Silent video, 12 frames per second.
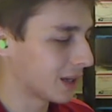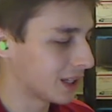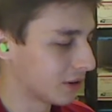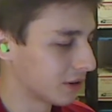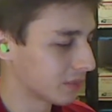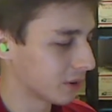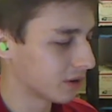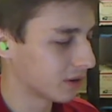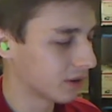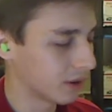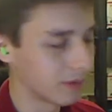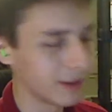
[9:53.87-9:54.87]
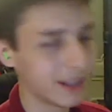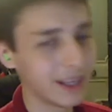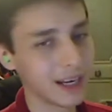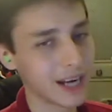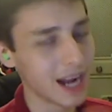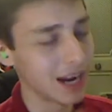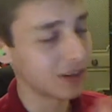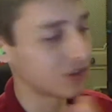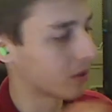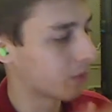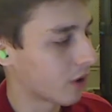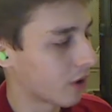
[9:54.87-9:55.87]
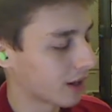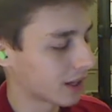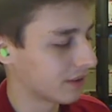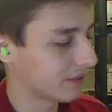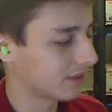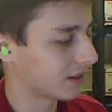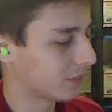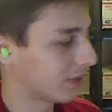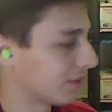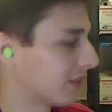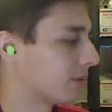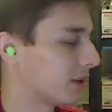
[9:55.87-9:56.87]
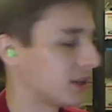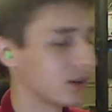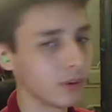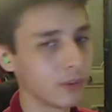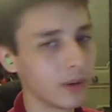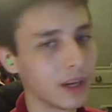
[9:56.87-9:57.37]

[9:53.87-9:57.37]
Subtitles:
he was willing to engage in a brawl against him, even though he knew